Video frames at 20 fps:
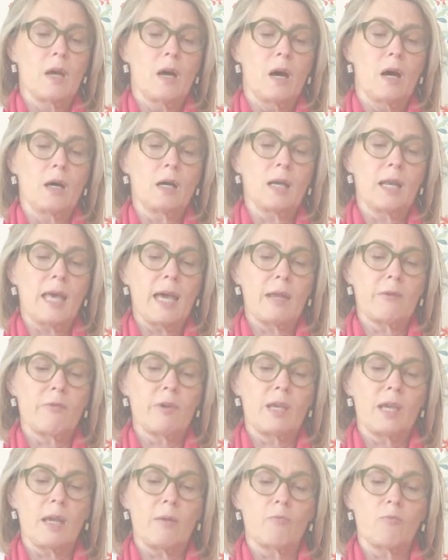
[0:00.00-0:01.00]
Uncle
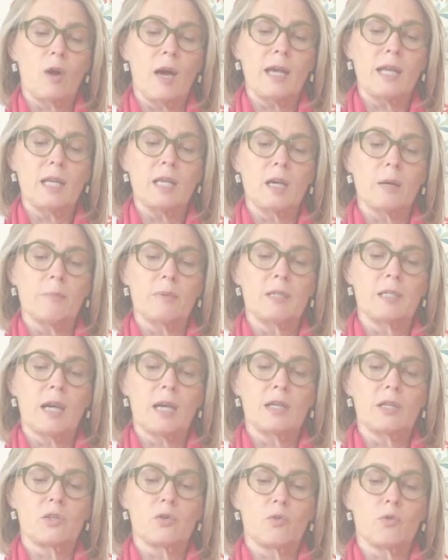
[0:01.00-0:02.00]
Henry came riding up and
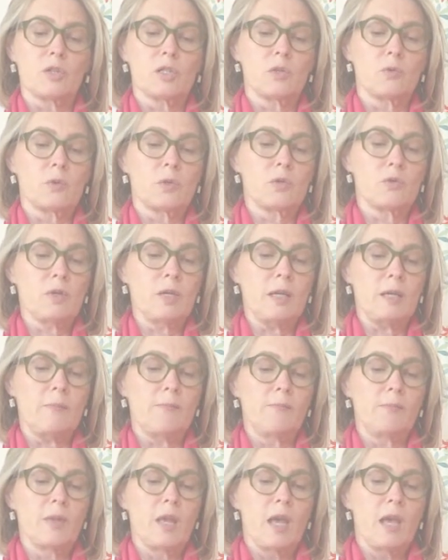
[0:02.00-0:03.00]
tied his horse to a tree.
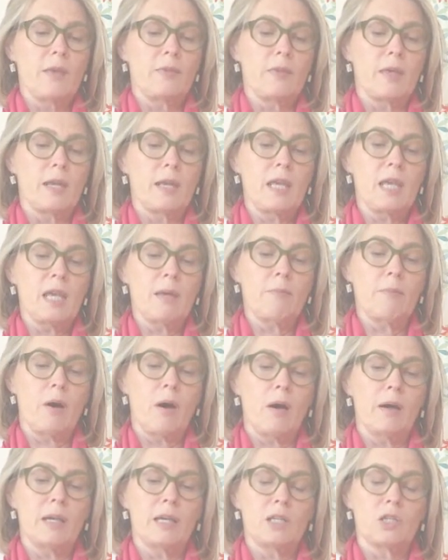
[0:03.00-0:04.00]
Then he and
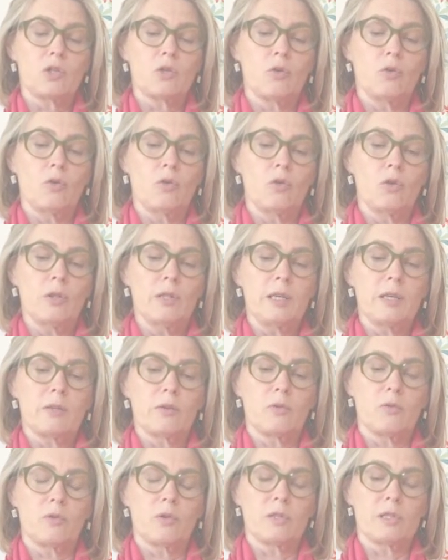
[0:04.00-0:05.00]
Pa hitched all the
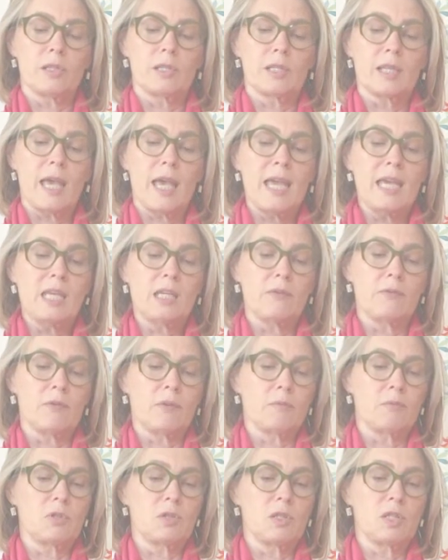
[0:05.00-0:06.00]
other horses, 8 of
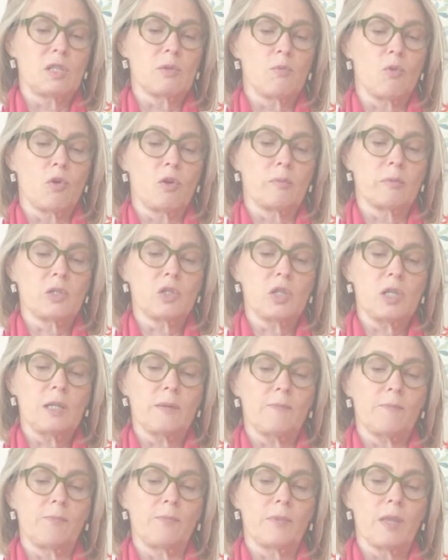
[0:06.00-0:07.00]
them, to the smaller
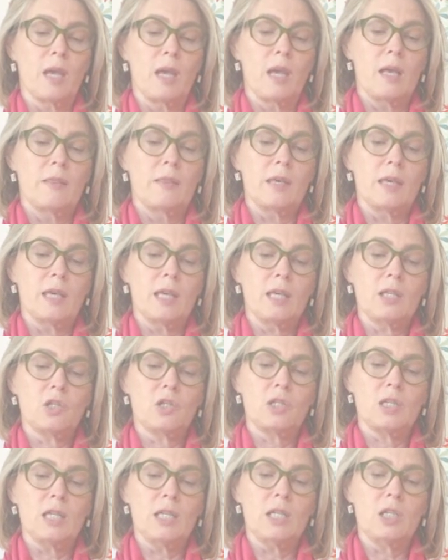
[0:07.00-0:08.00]
machine. They
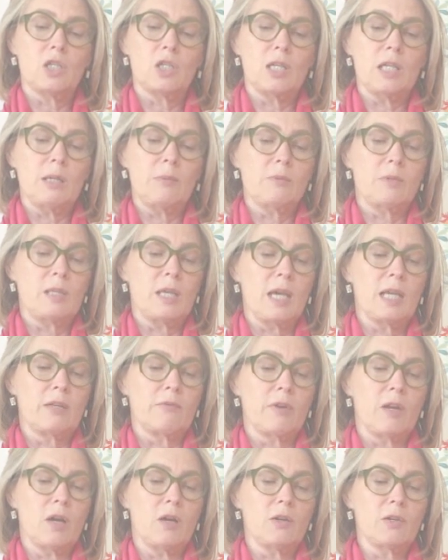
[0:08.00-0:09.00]
hitched each team to the end
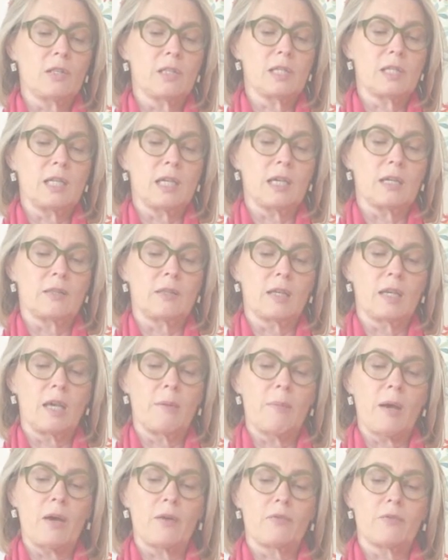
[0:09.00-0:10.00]
of a long stick that
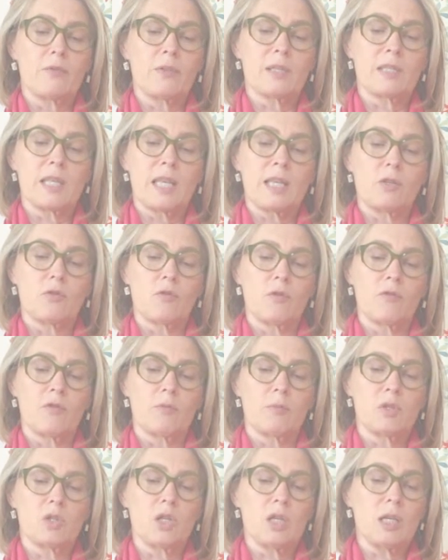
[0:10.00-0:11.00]
came out from the centre of the
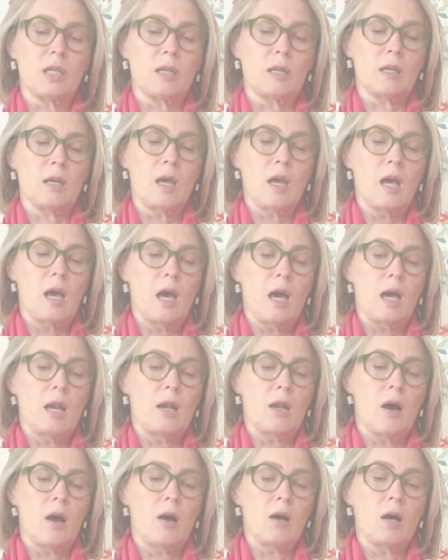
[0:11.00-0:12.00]
machine. A
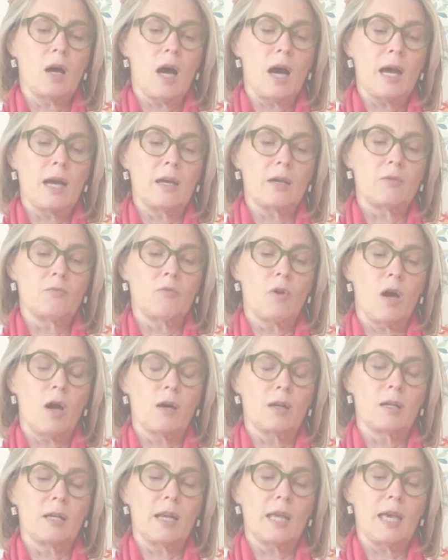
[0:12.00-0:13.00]
long iron
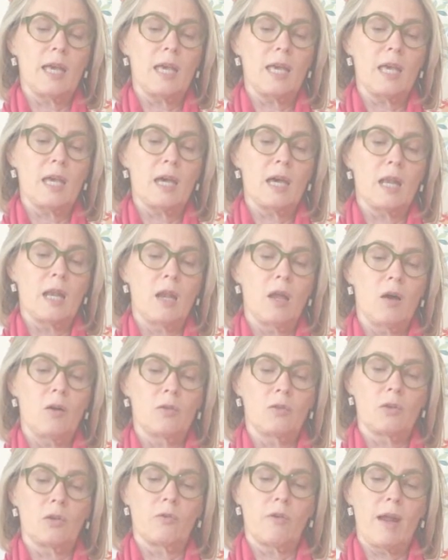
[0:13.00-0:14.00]
rod lay
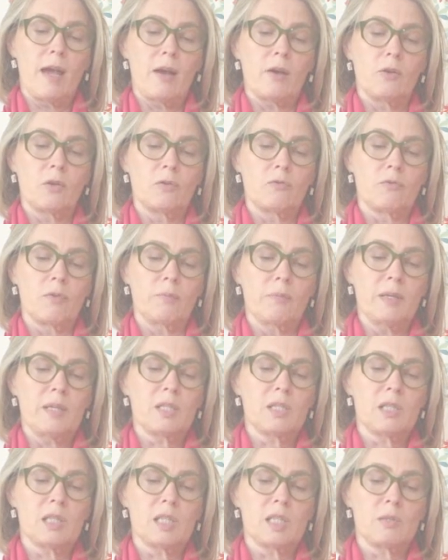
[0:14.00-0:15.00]
along the ground from
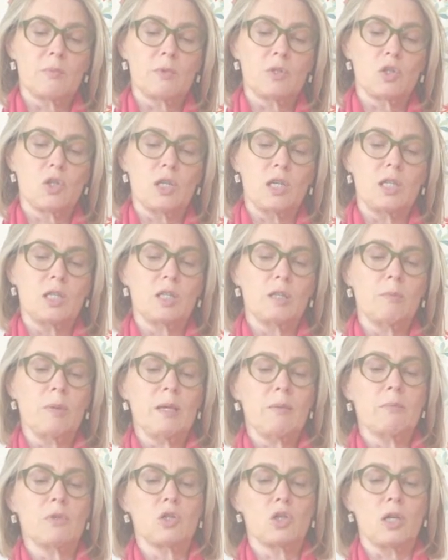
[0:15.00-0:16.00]
this machine to the
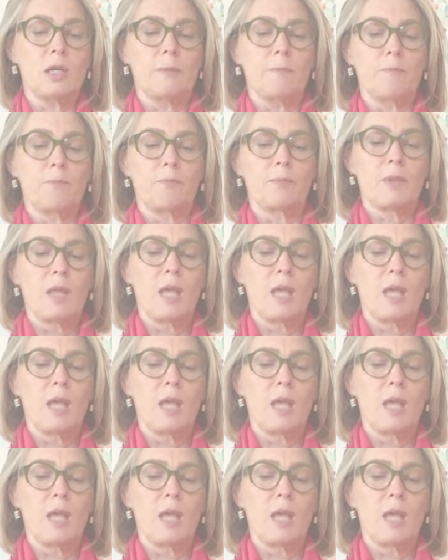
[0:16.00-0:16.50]
big machine.